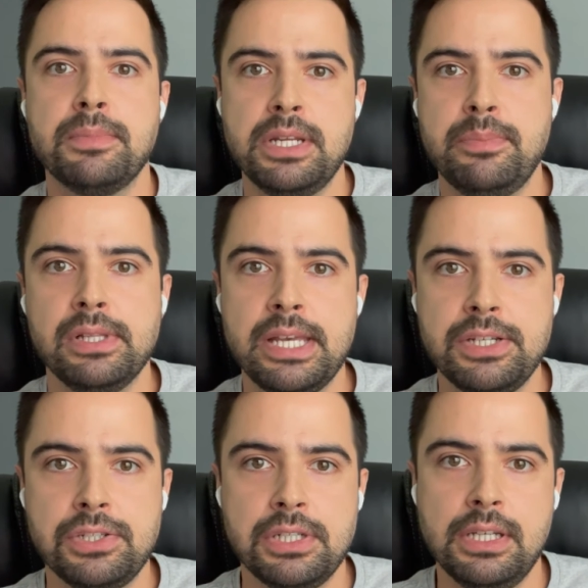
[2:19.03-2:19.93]

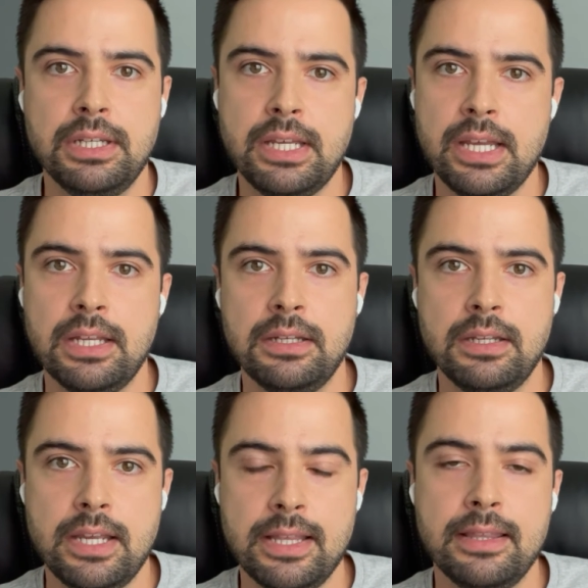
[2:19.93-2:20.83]
manipulation
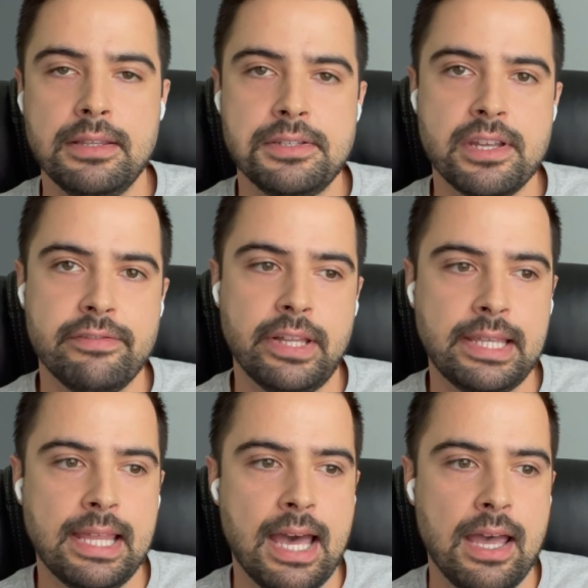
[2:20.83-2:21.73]
and stuff
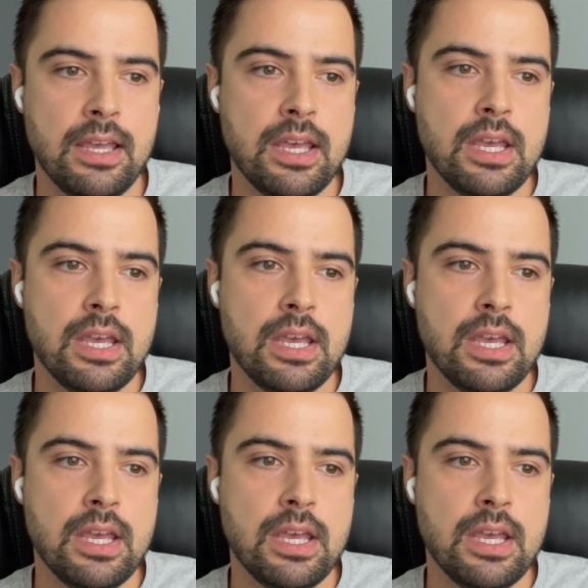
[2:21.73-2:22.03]
like that.